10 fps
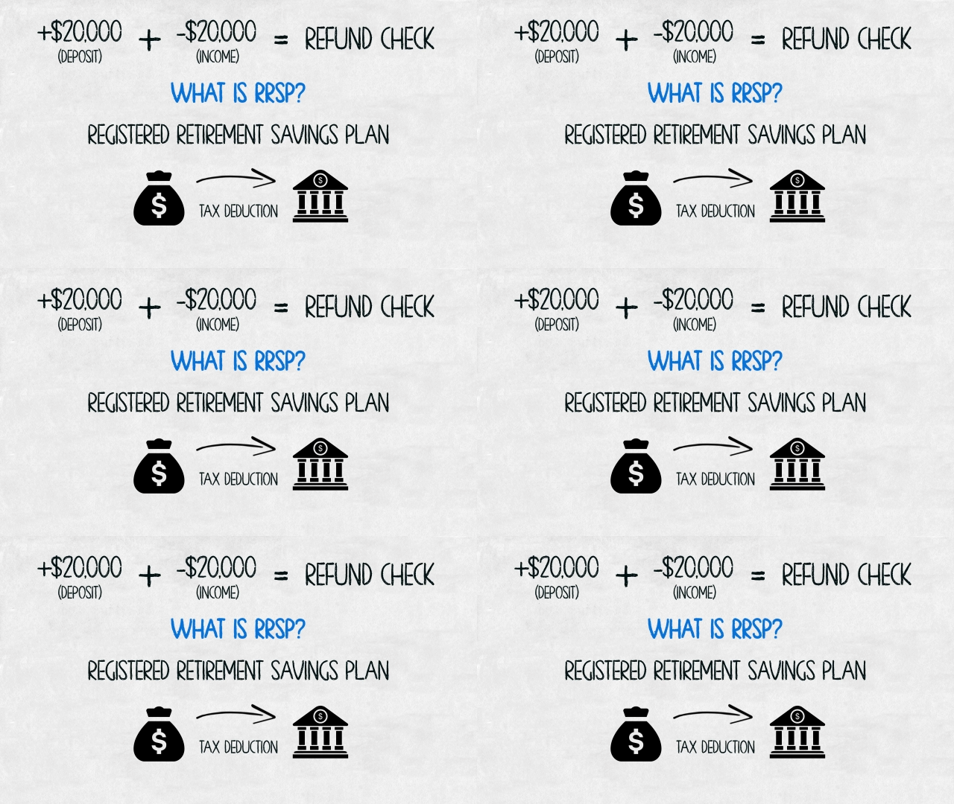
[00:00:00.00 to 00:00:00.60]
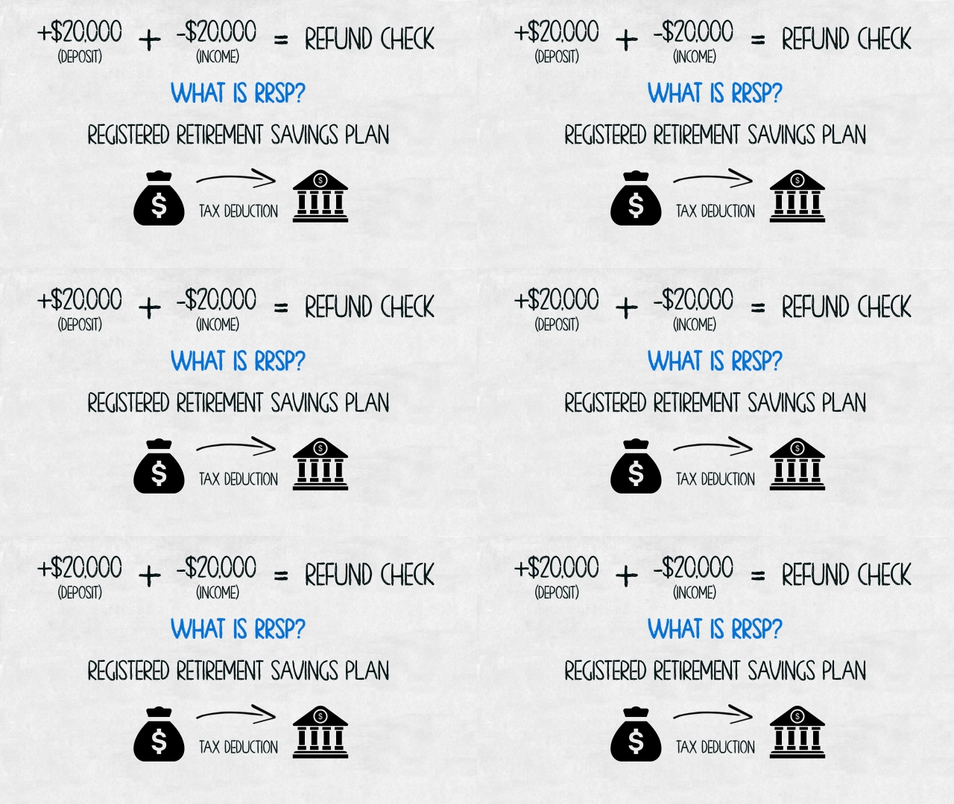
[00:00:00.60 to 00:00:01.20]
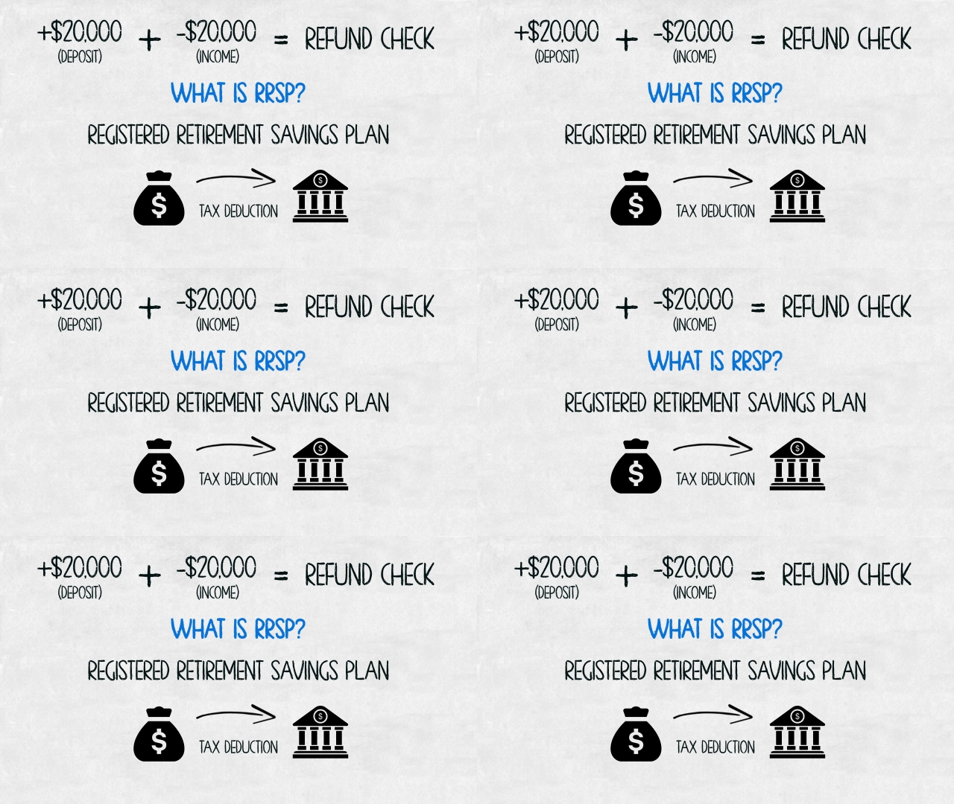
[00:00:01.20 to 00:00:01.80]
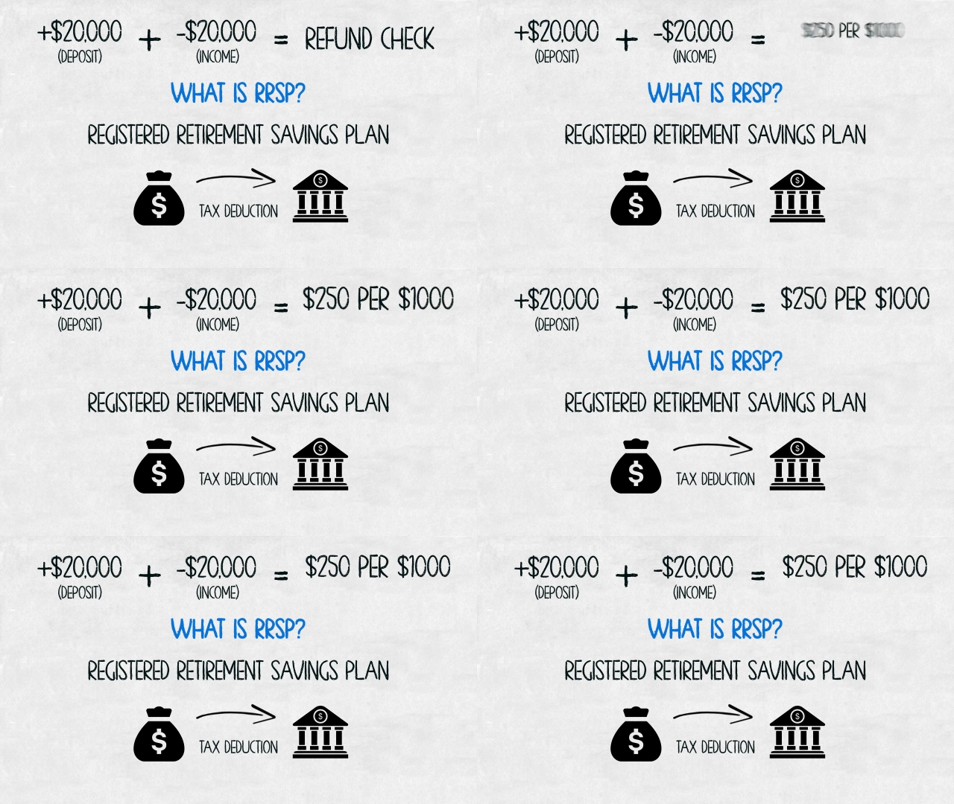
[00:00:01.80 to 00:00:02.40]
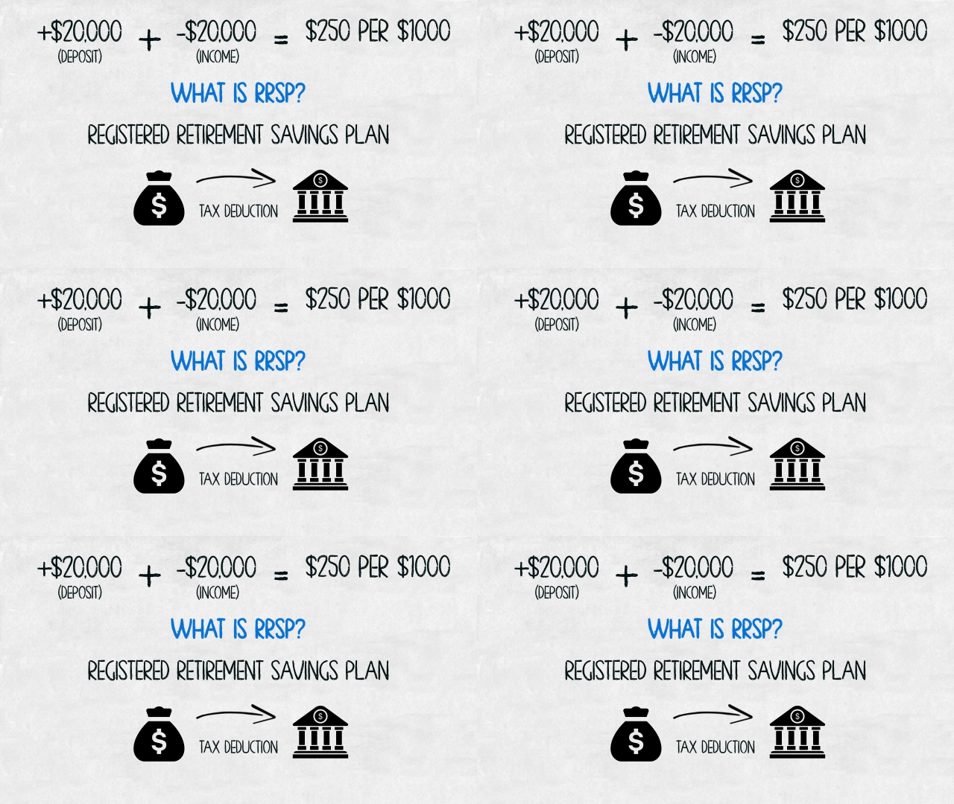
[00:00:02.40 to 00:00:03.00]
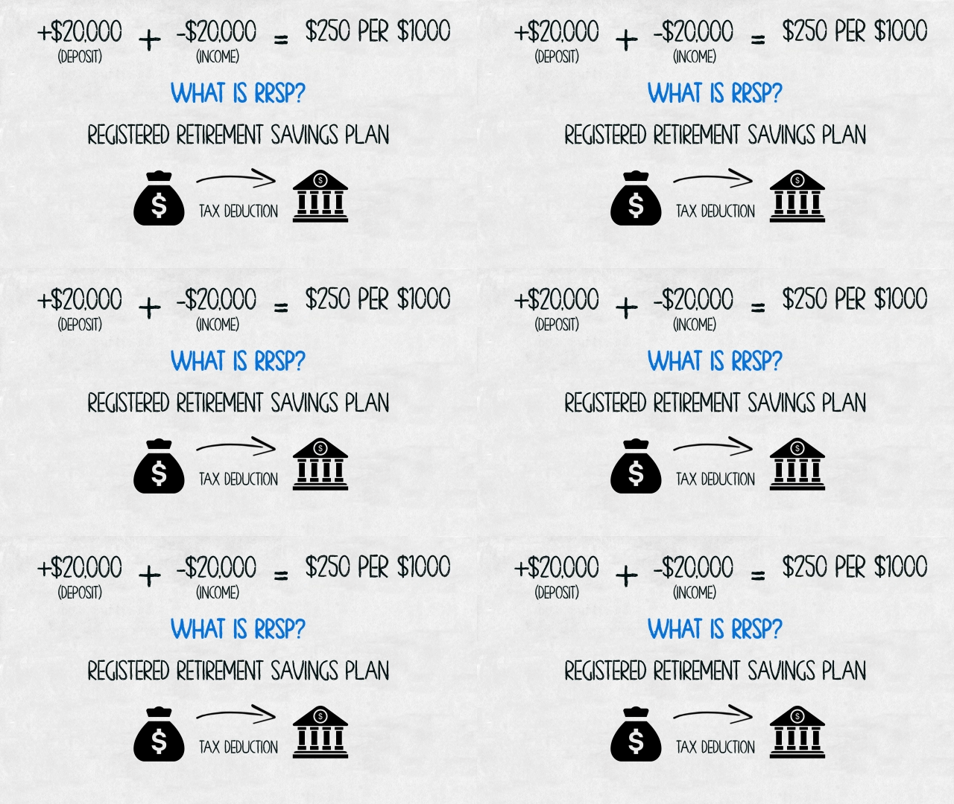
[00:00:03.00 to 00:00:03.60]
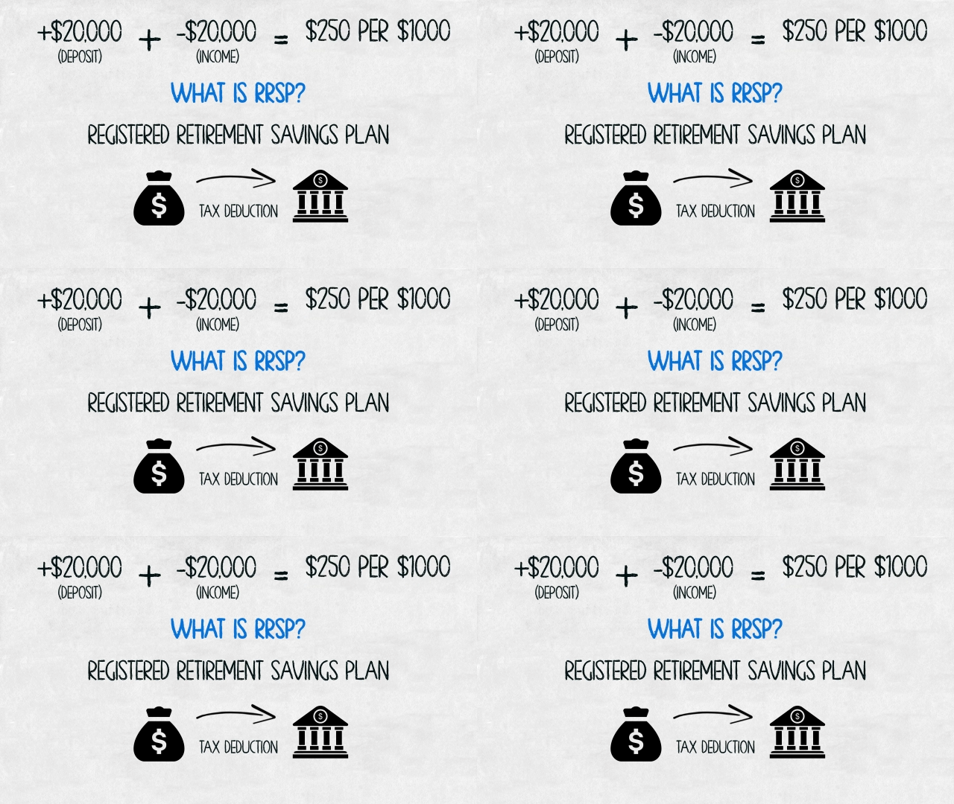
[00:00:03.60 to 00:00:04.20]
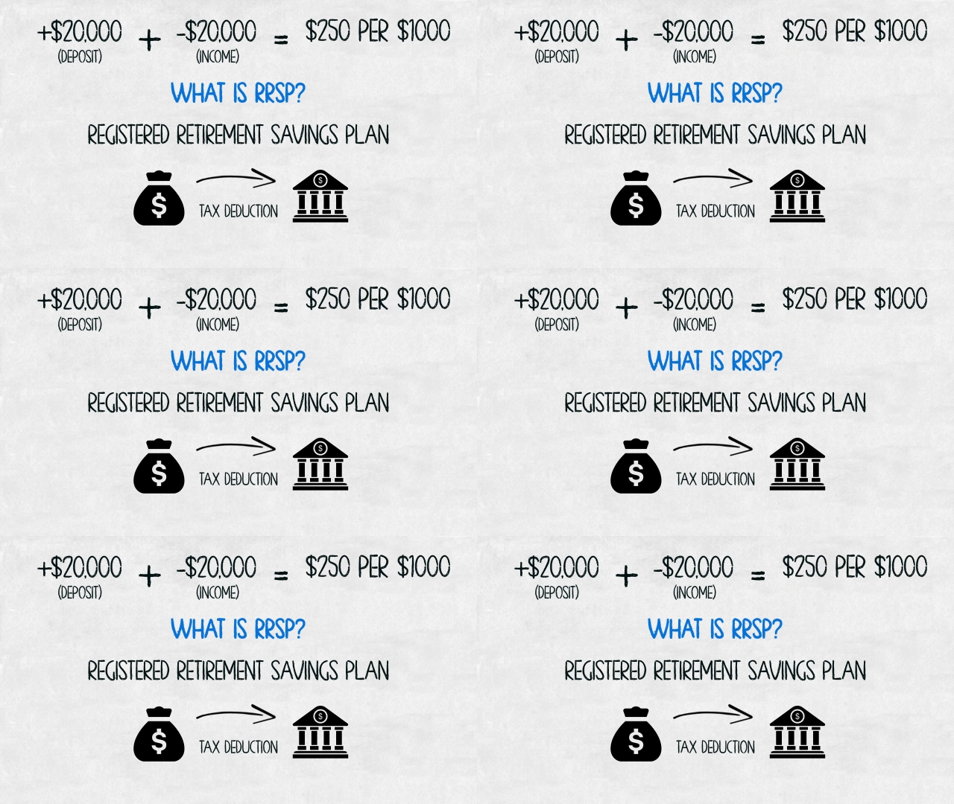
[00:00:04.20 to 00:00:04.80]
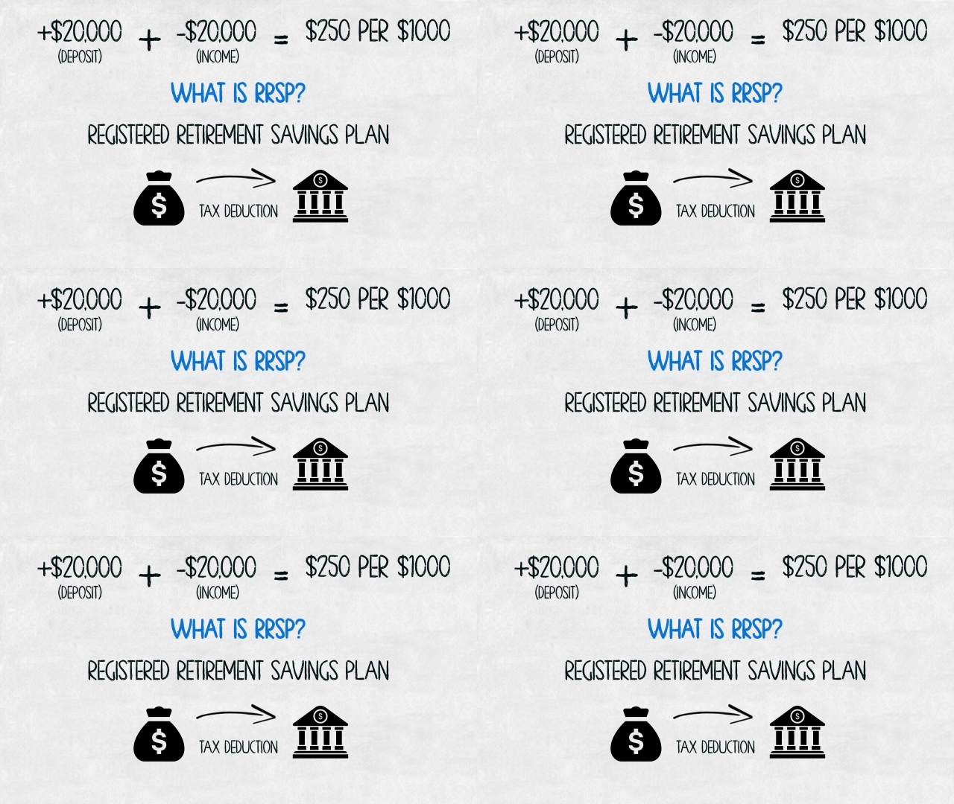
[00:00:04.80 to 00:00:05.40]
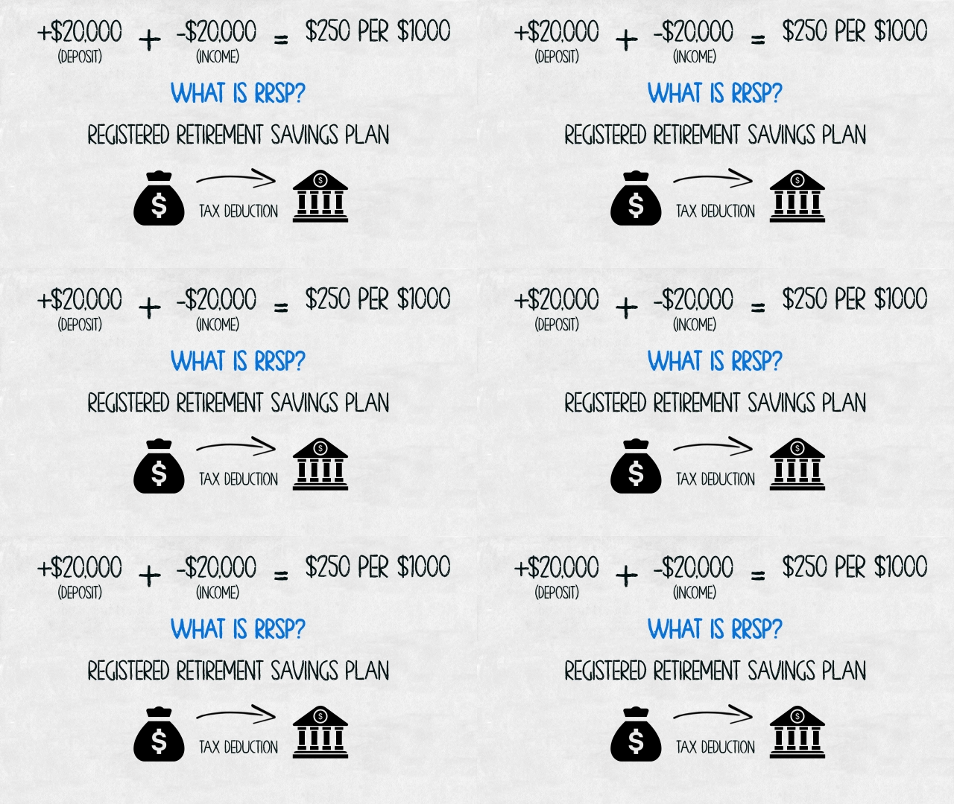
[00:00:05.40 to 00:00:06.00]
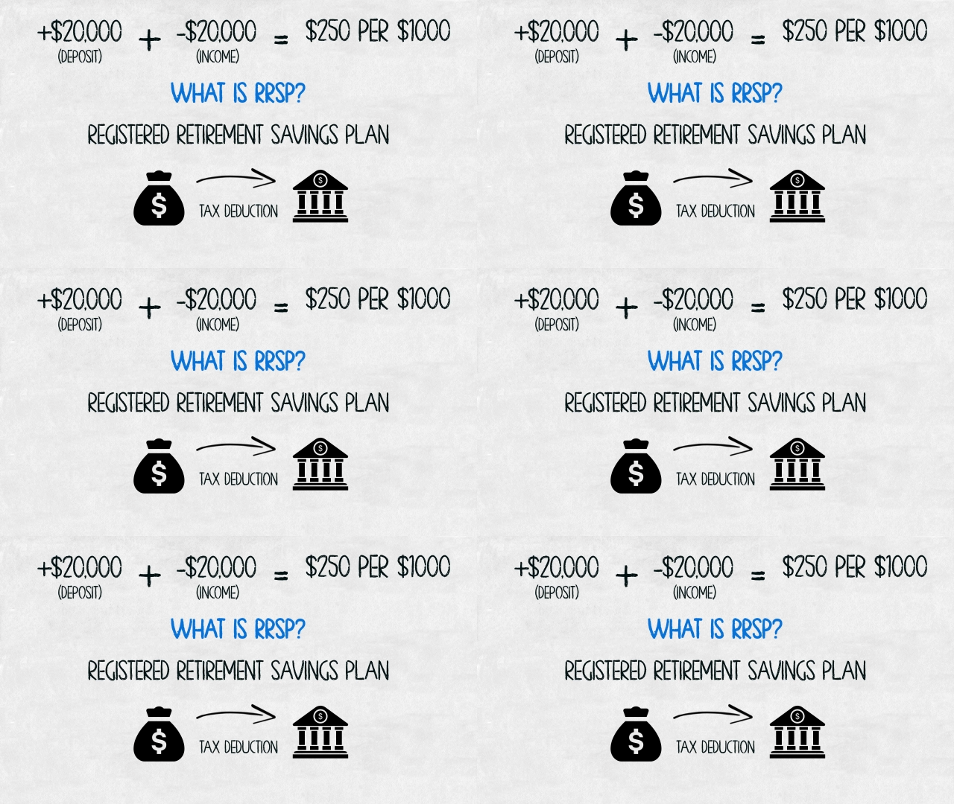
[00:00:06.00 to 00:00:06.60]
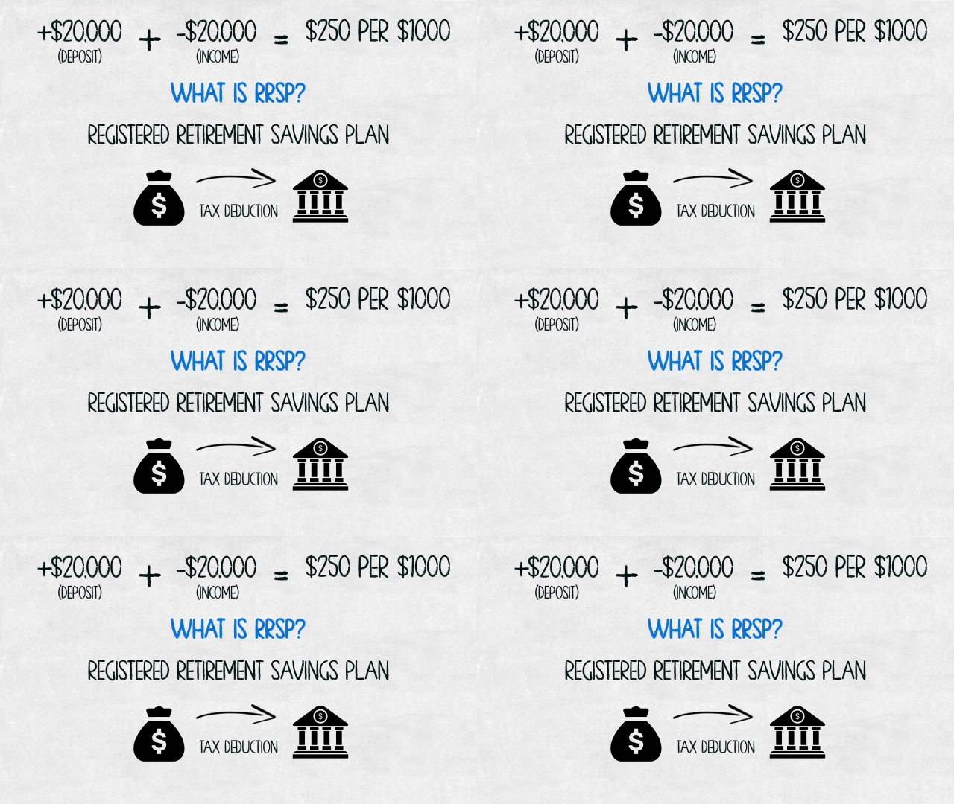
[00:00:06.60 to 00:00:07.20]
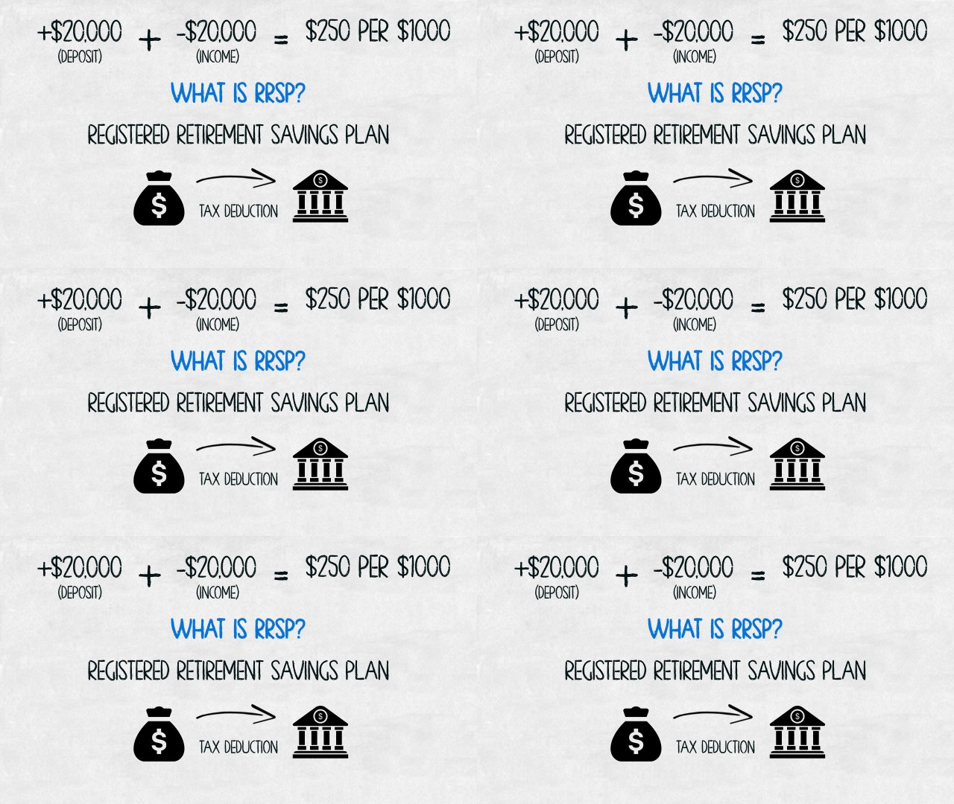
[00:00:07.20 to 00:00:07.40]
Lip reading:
No face is visible, so there are no lips to read.